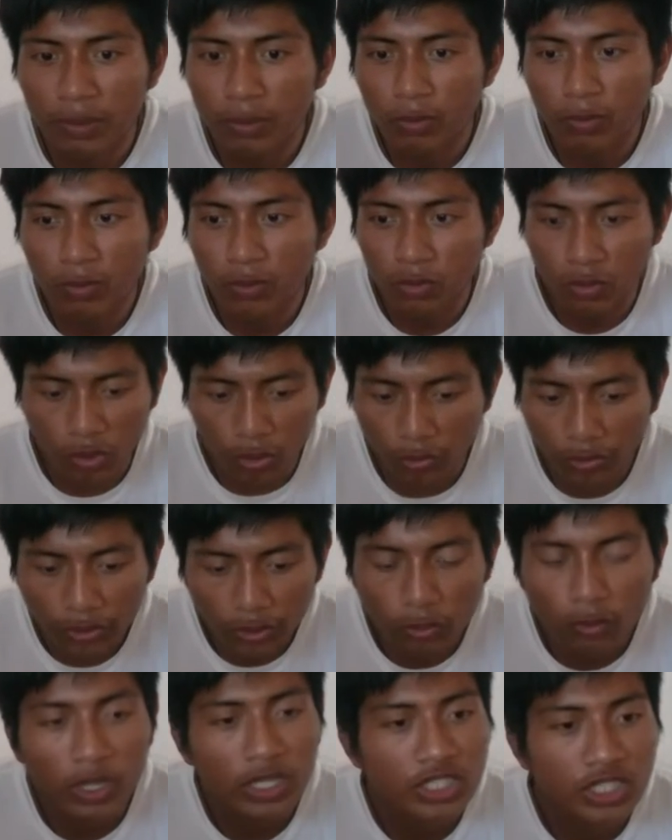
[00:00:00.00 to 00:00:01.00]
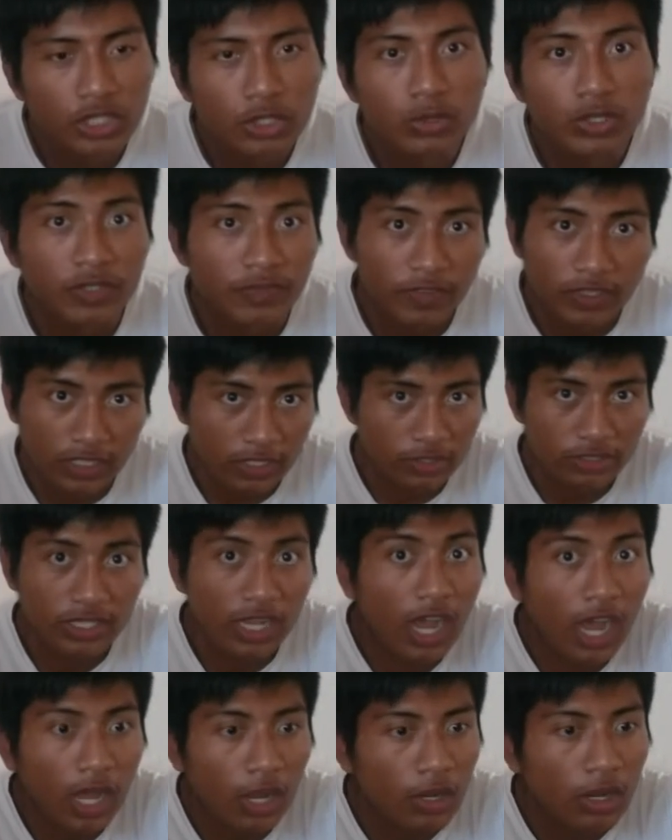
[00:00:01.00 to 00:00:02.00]
People won't continue watching news if
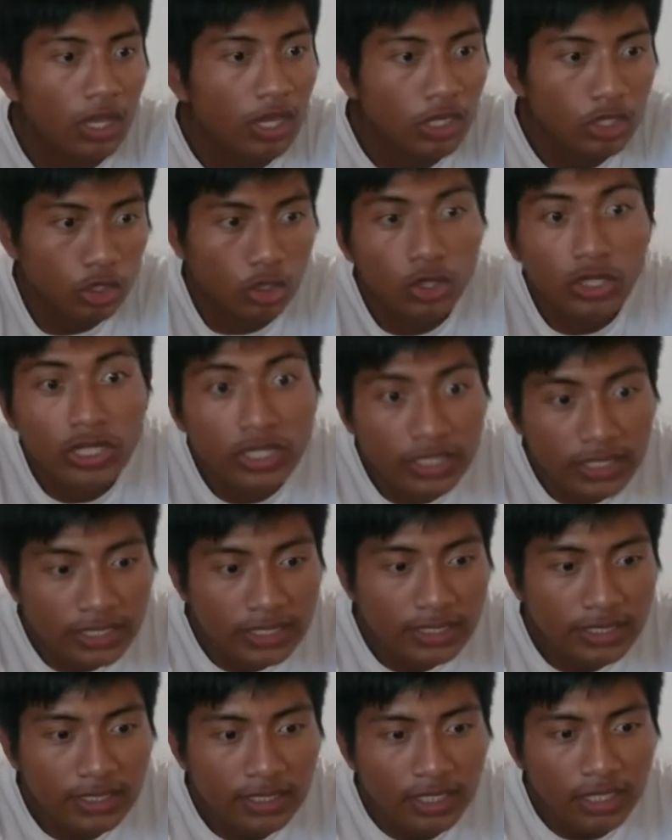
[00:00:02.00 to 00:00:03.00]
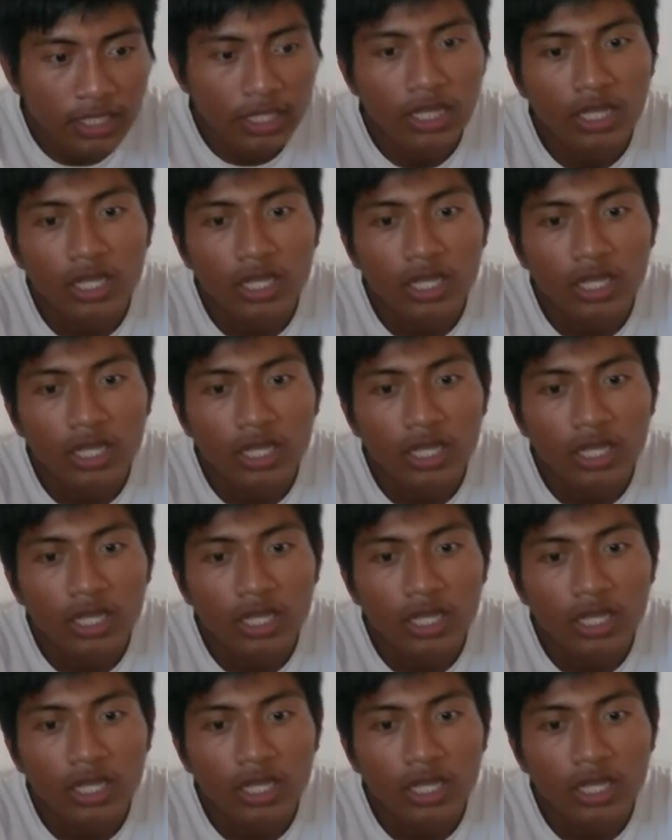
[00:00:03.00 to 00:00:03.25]
there's all goodness